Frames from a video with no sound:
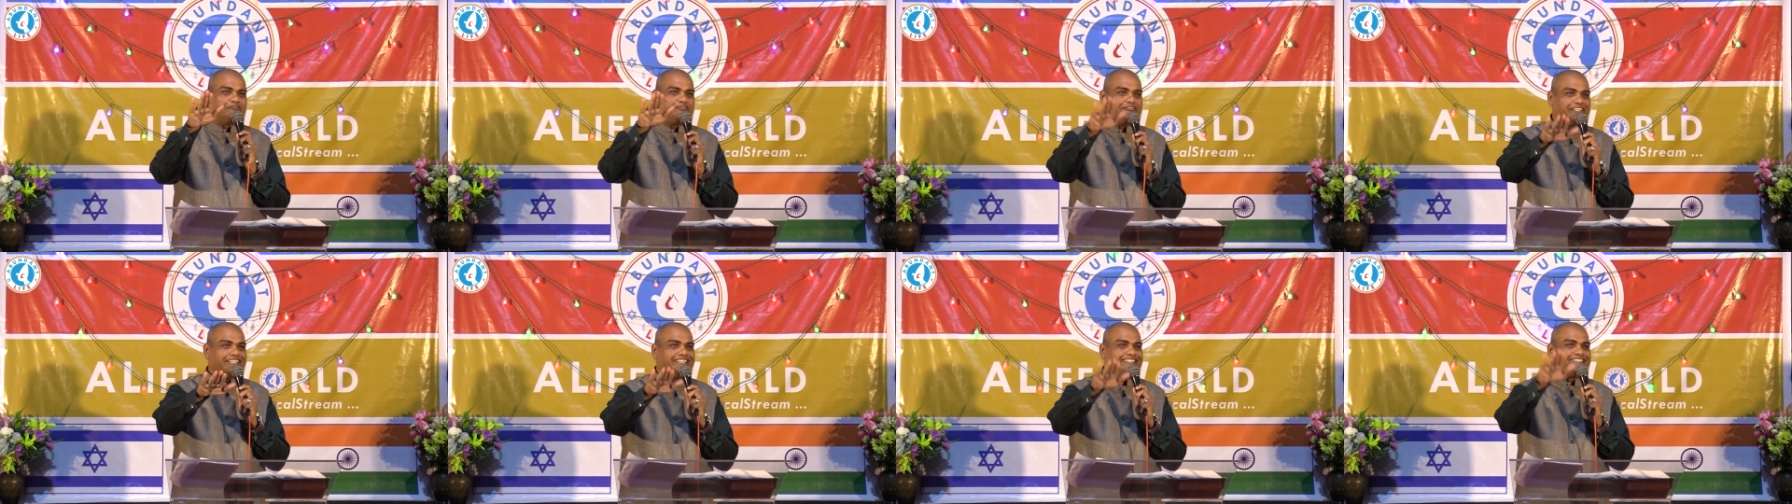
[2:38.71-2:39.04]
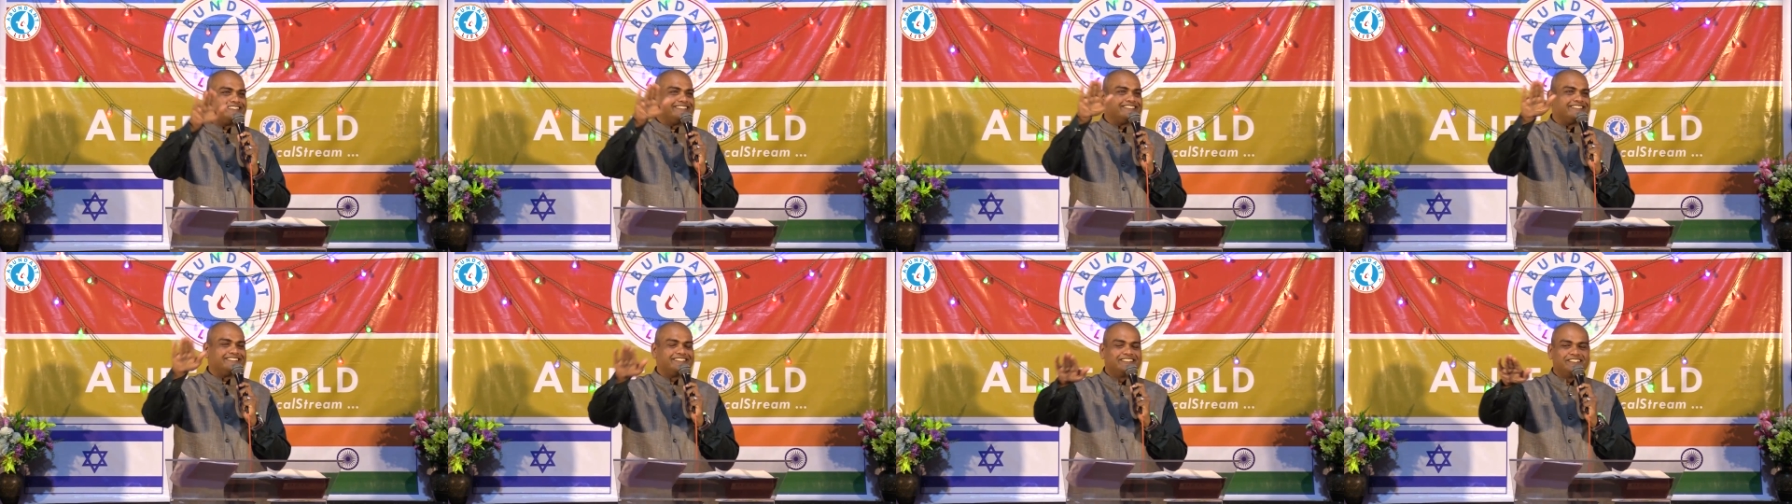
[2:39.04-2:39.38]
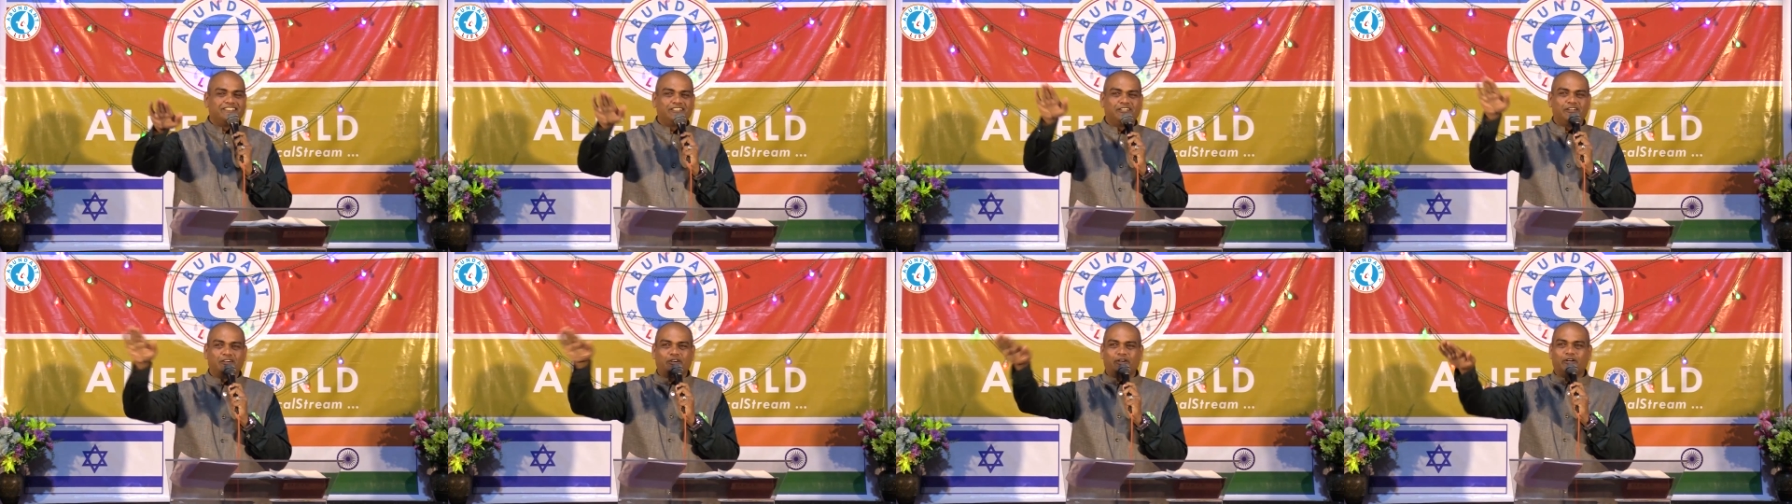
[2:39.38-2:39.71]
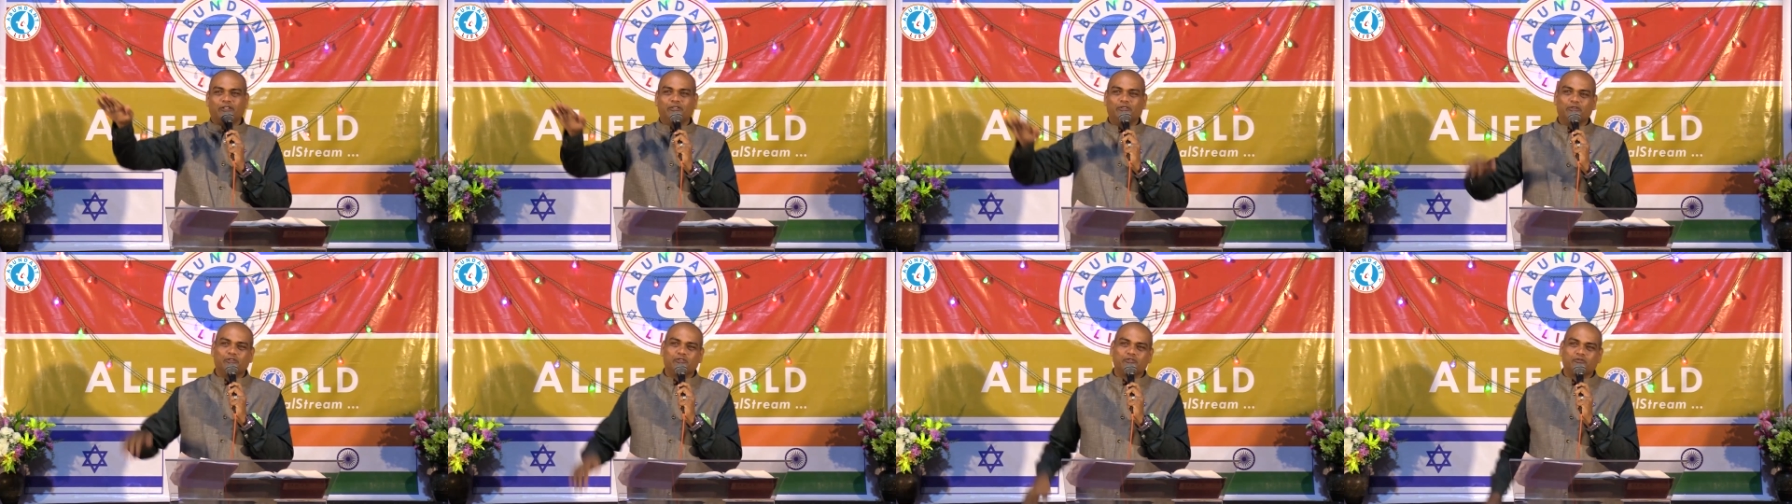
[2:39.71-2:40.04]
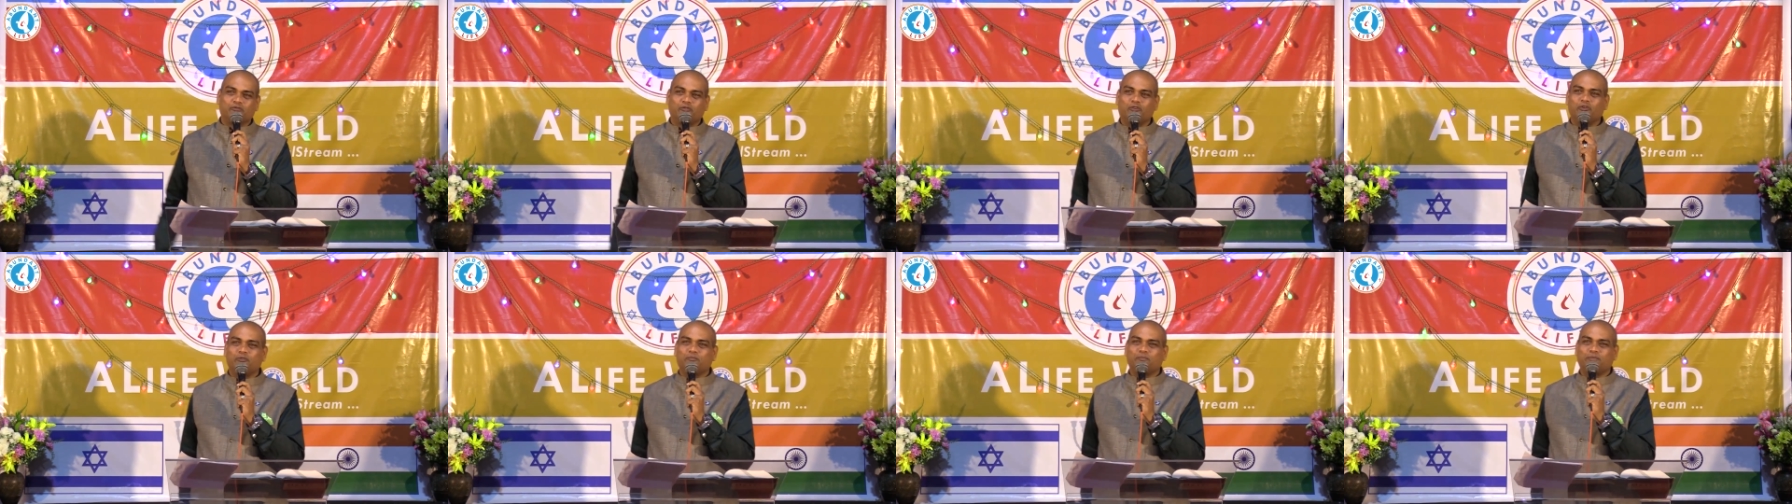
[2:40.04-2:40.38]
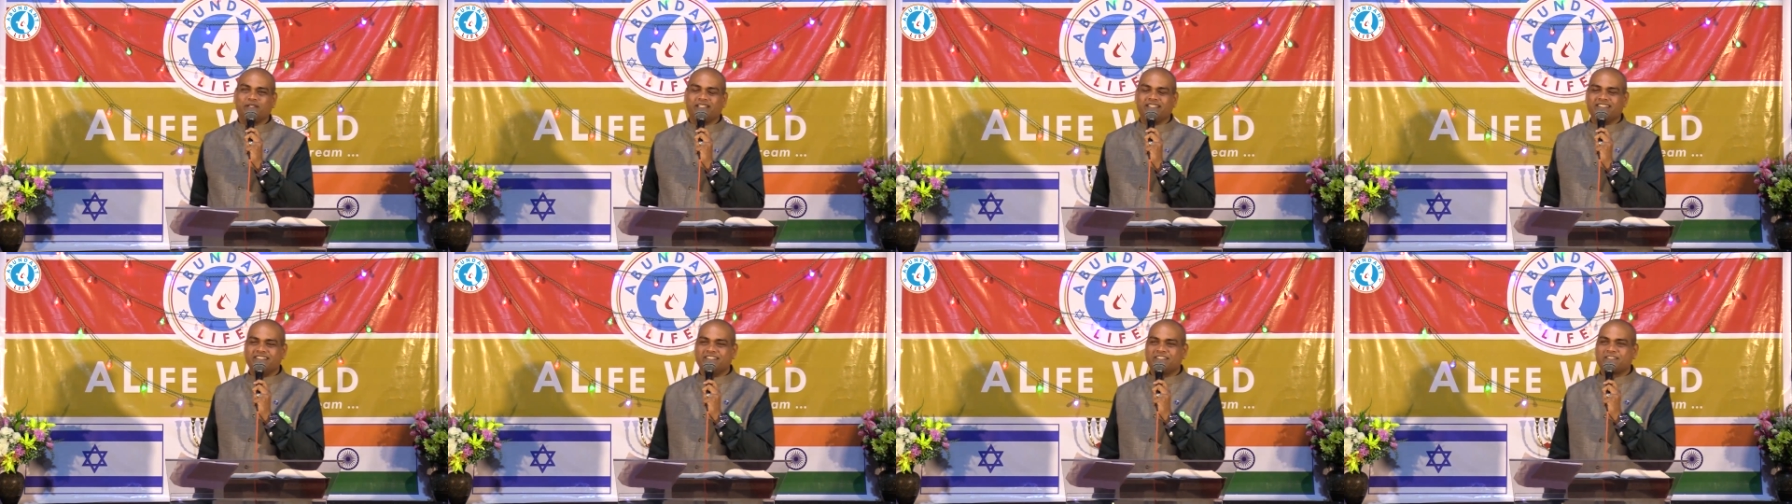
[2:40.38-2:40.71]
feet on those
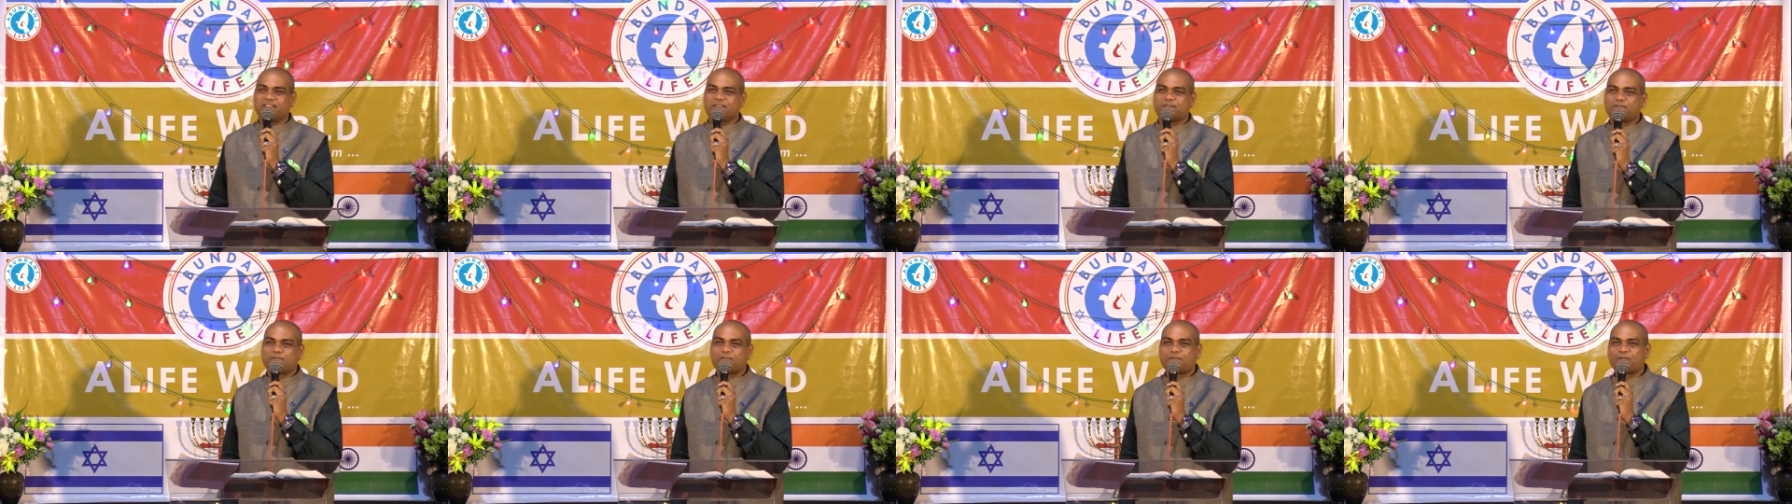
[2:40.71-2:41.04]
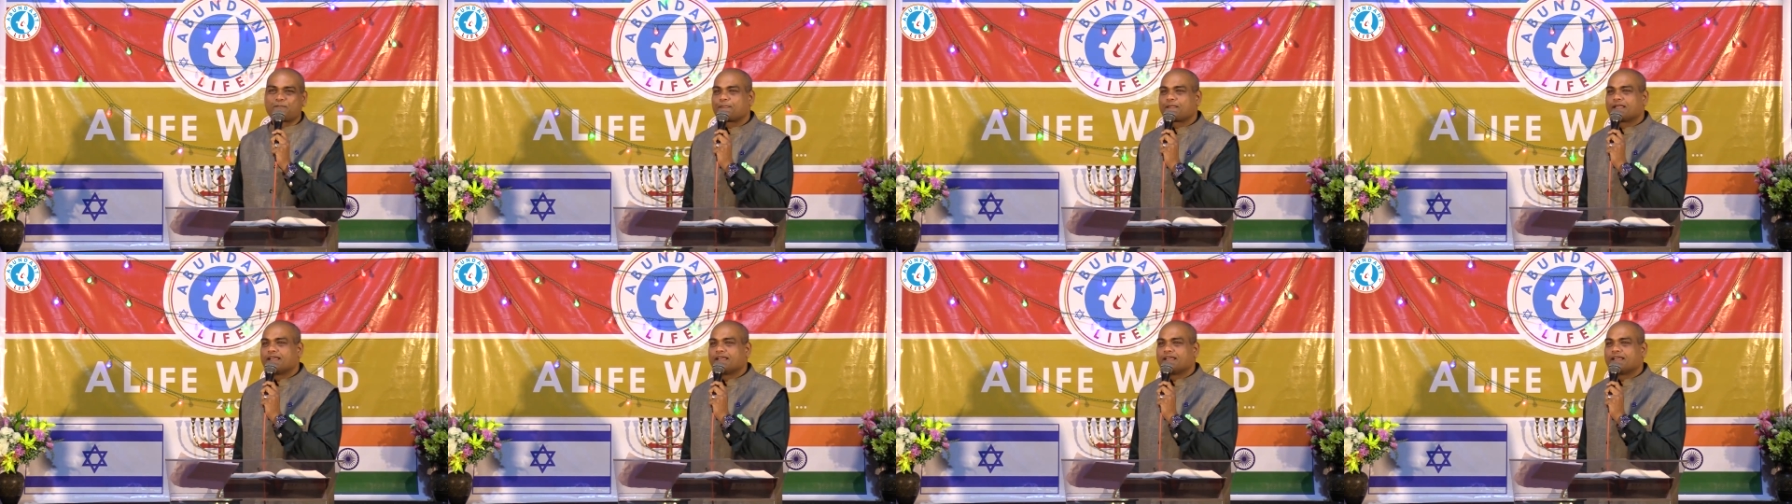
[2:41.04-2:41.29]
footprints.